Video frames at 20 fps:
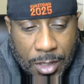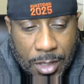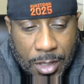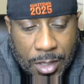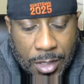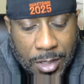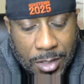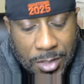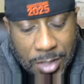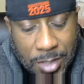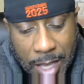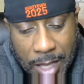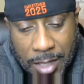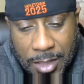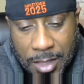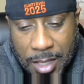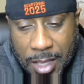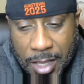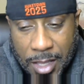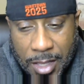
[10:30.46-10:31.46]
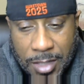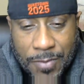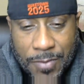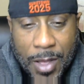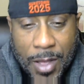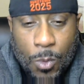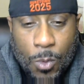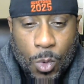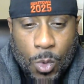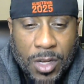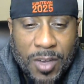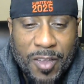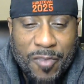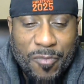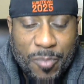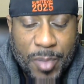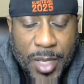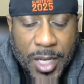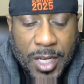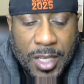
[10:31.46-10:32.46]
The second thing is if I wouldn't
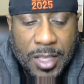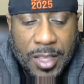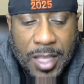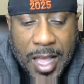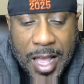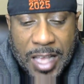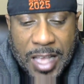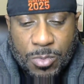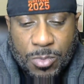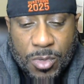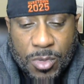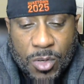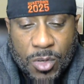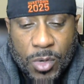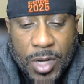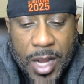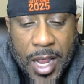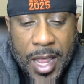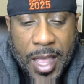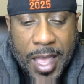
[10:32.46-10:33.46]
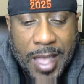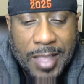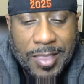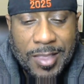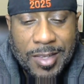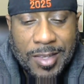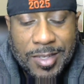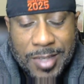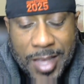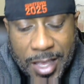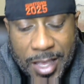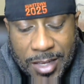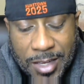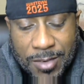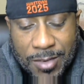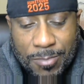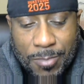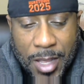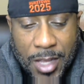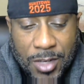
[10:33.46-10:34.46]
have been in the hospital when I had the
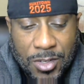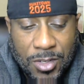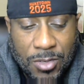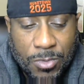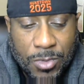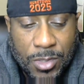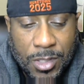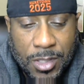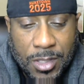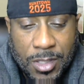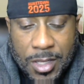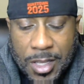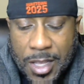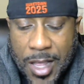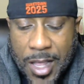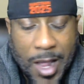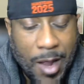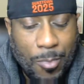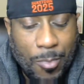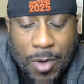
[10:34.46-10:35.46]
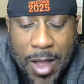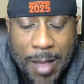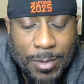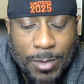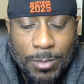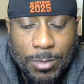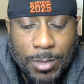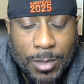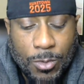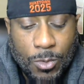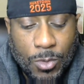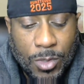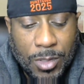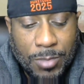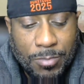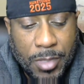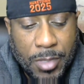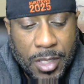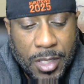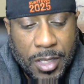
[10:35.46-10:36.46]
second major one, I probably
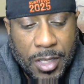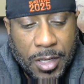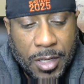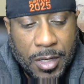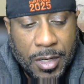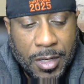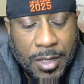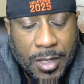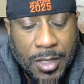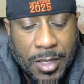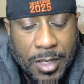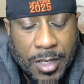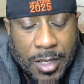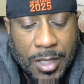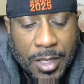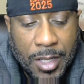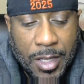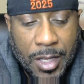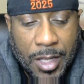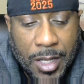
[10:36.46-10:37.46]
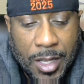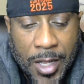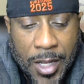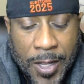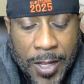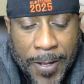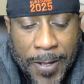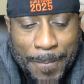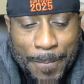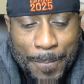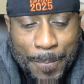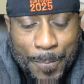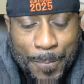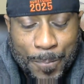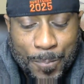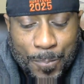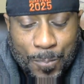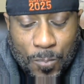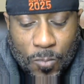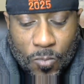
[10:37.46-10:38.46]
wouldn't be here. Um,
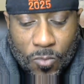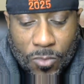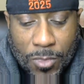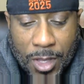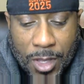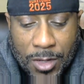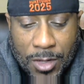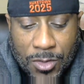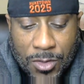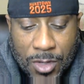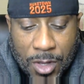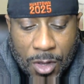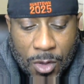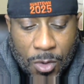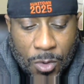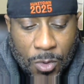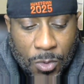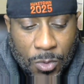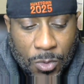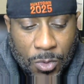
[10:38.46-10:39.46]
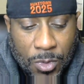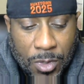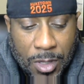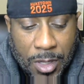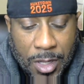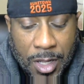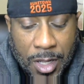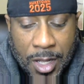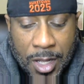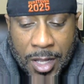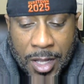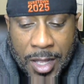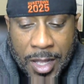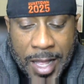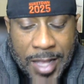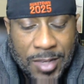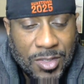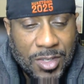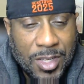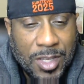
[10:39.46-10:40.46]
and so uh,
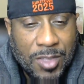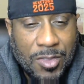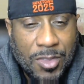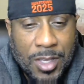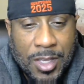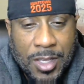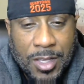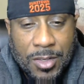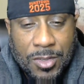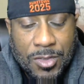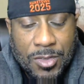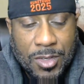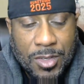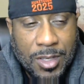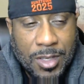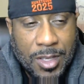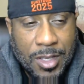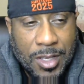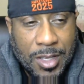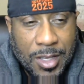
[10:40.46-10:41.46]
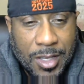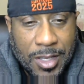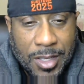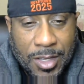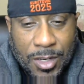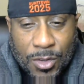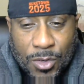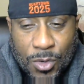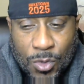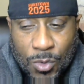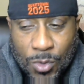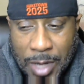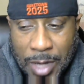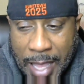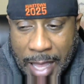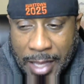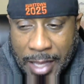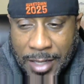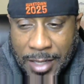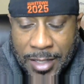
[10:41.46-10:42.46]
I see things in a new
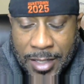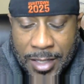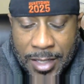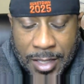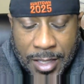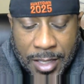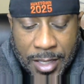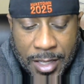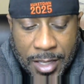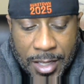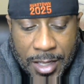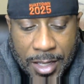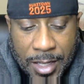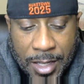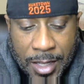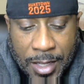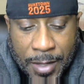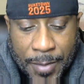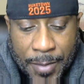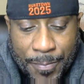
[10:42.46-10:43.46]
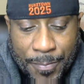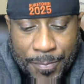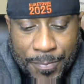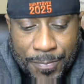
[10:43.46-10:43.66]
light. Um,